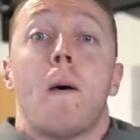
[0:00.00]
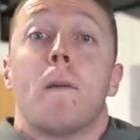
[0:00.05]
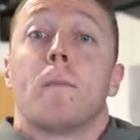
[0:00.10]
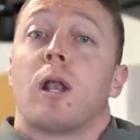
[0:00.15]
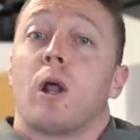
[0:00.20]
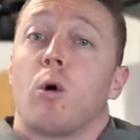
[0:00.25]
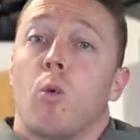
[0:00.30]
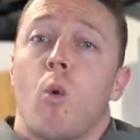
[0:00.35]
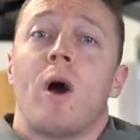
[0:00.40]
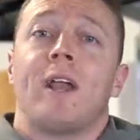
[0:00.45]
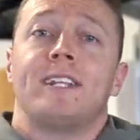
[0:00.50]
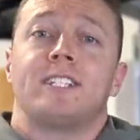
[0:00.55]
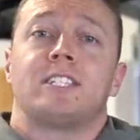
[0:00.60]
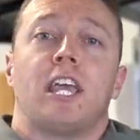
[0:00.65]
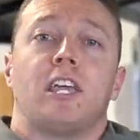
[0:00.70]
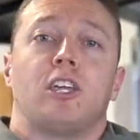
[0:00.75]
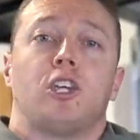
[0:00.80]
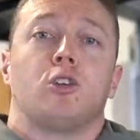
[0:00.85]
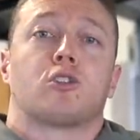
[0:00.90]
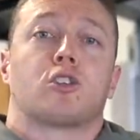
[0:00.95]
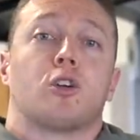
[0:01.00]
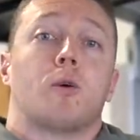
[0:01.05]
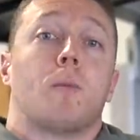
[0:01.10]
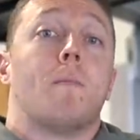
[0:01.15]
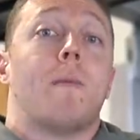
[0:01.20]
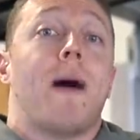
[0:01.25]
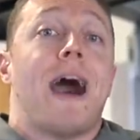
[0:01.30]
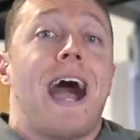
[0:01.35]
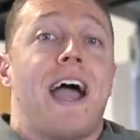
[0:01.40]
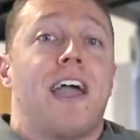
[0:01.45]
But I wanna take you through
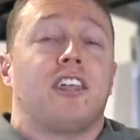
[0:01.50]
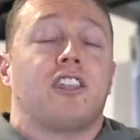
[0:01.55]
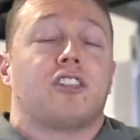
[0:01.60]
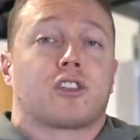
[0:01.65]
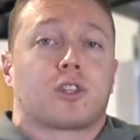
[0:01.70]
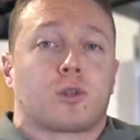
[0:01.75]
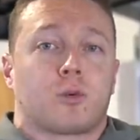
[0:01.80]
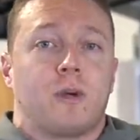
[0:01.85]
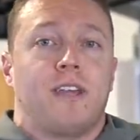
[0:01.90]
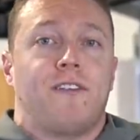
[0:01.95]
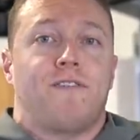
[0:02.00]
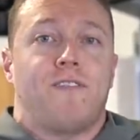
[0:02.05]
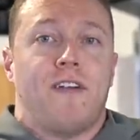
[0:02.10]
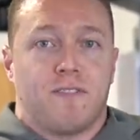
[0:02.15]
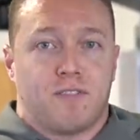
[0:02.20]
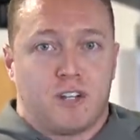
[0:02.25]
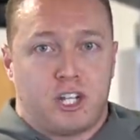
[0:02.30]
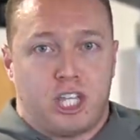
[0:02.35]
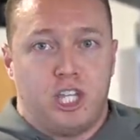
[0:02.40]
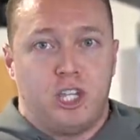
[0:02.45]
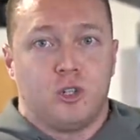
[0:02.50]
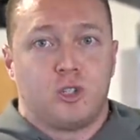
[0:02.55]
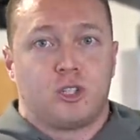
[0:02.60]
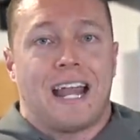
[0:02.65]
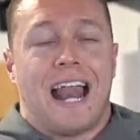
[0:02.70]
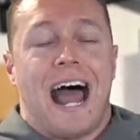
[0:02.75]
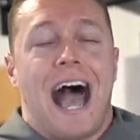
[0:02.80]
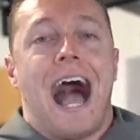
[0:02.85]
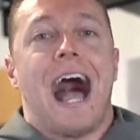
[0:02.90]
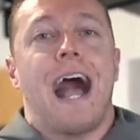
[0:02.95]
my three favorite cues
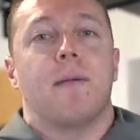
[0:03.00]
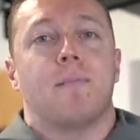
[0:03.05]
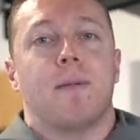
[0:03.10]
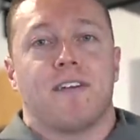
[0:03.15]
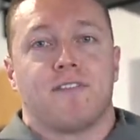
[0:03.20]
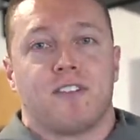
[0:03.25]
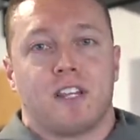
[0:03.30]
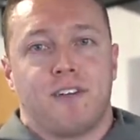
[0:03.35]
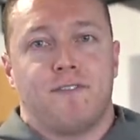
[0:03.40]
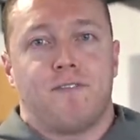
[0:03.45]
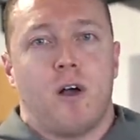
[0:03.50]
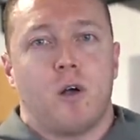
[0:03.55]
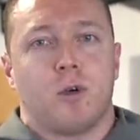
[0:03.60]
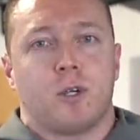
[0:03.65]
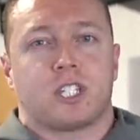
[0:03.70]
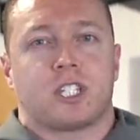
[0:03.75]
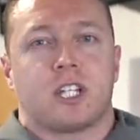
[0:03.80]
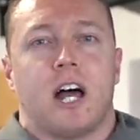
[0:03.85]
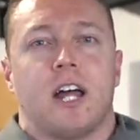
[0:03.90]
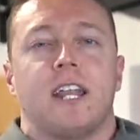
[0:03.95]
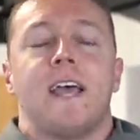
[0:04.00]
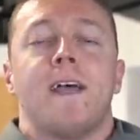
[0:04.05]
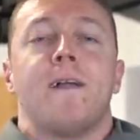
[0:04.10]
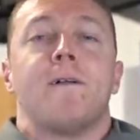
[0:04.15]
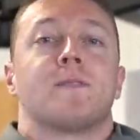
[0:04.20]
that I'm heavily focused on.